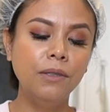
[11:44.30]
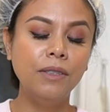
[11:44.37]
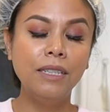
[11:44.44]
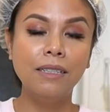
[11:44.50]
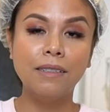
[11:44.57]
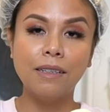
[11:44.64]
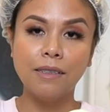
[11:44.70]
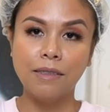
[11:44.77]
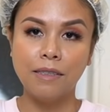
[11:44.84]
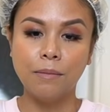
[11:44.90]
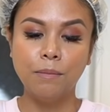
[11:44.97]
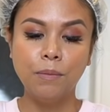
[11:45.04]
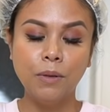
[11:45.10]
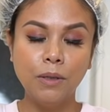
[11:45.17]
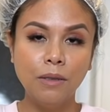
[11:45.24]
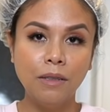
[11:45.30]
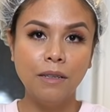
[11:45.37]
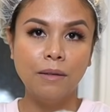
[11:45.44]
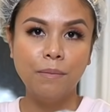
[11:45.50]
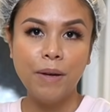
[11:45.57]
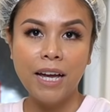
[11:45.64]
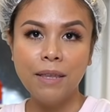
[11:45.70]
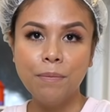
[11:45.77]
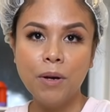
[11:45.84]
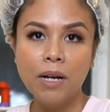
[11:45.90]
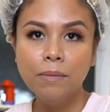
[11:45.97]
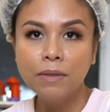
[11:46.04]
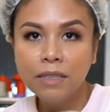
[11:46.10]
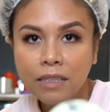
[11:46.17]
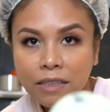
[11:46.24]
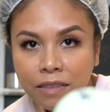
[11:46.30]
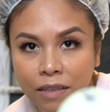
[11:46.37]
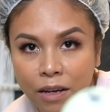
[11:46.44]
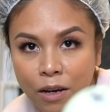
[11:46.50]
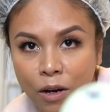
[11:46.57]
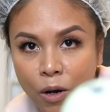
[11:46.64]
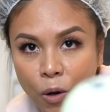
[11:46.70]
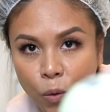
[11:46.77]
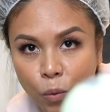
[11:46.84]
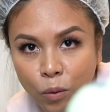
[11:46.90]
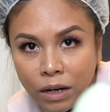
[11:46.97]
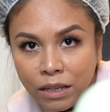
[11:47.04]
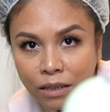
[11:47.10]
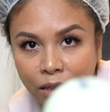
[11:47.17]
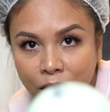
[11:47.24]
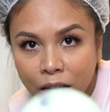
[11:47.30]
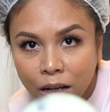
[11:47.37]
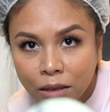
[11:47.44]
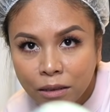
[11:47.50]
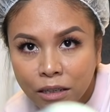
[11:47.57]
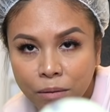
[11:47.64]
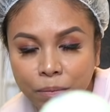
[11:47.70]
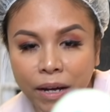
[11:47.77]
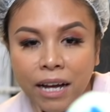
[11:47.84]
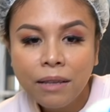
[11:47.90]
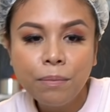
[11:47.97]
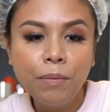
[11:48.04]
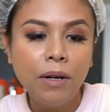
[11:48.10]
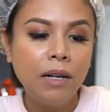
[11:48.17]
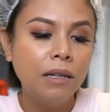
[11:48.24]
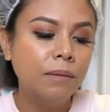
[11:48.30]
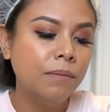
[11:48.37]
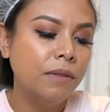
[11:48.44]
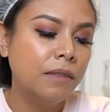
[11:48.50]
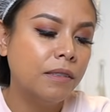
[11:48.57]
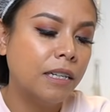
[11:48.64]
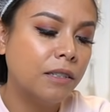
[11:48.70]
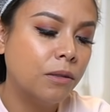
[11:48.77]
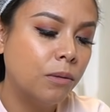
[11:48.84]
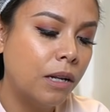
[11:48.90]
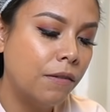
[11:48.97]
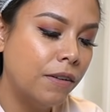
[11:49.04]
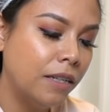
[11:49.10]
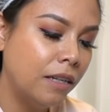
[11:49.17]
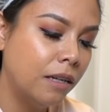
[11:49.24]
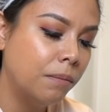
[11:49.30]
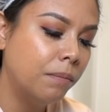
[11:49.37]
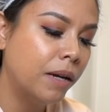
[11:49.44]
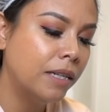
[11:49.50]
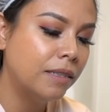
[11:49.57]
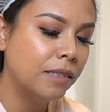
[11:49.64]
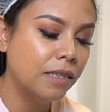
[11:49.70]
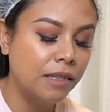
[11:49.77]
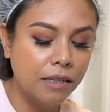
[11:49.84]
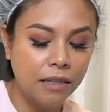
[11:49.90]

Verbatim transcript: to these simple bath bombs, these one color bath bombs that don't have any embeds in